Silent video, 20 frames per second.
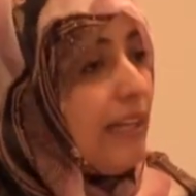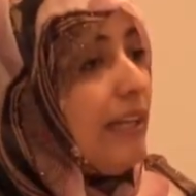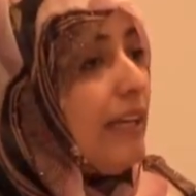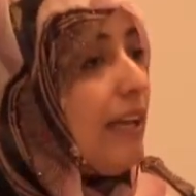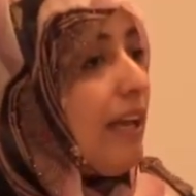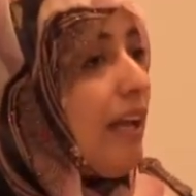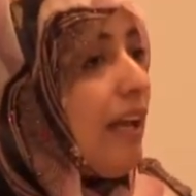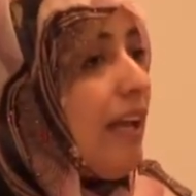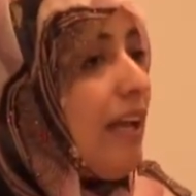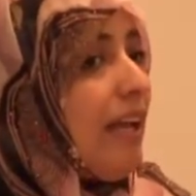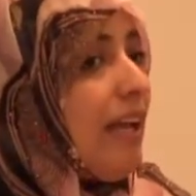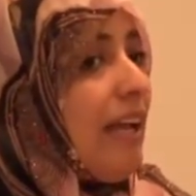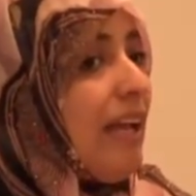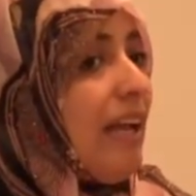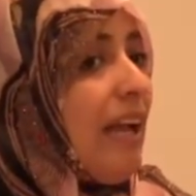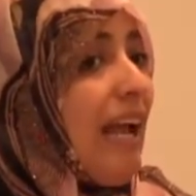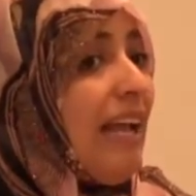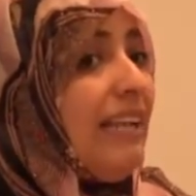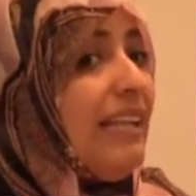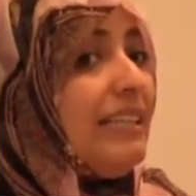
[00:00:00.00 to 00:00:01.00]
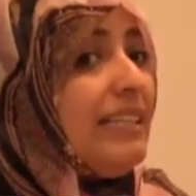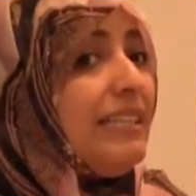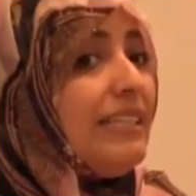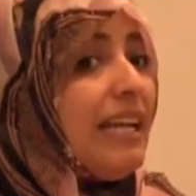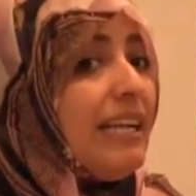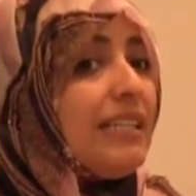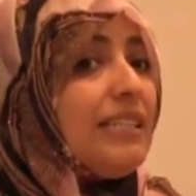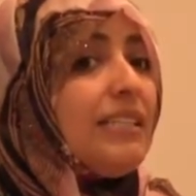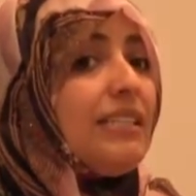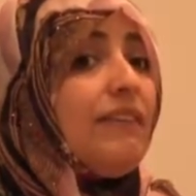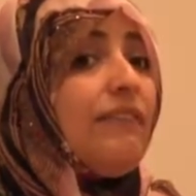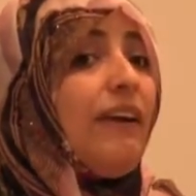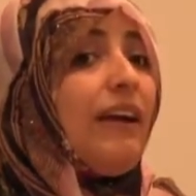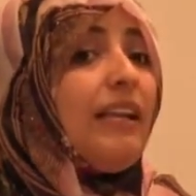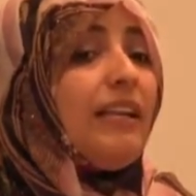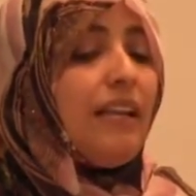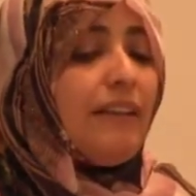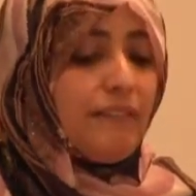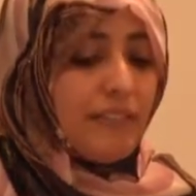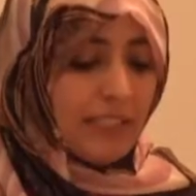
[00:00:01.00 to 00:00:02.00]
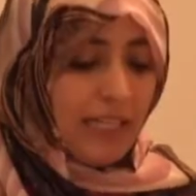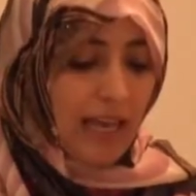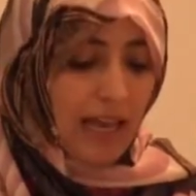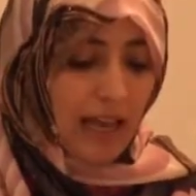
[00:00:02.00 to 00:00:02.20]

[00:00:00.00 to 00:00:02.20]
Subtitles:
of others, and they can do that.